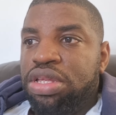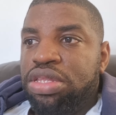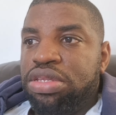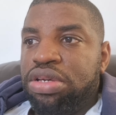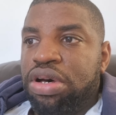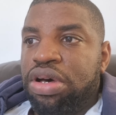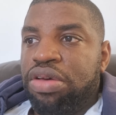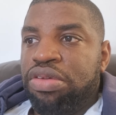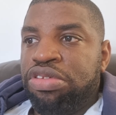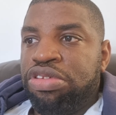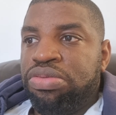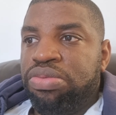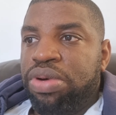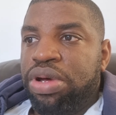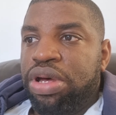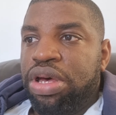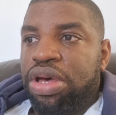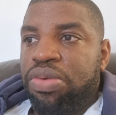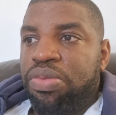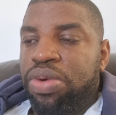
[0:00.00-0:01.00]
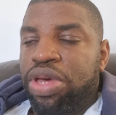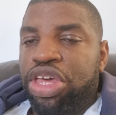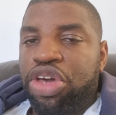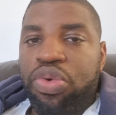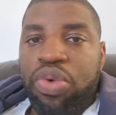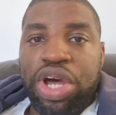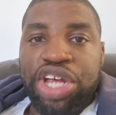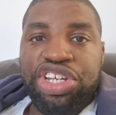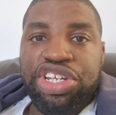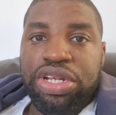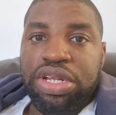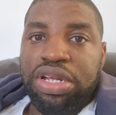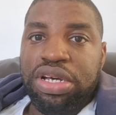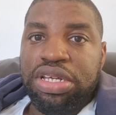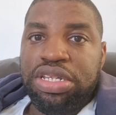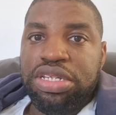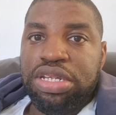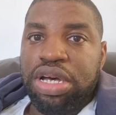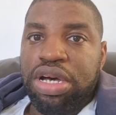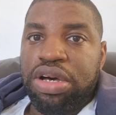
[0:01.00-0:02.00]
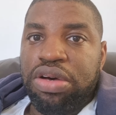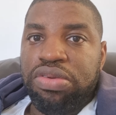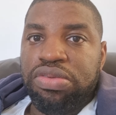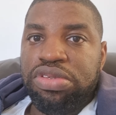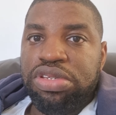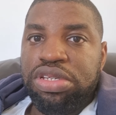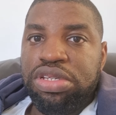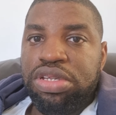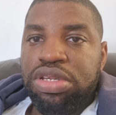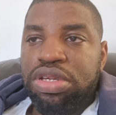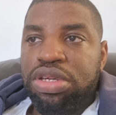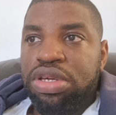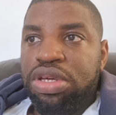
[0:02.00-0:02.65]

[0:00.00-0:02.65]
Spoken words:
times where we question ourselves.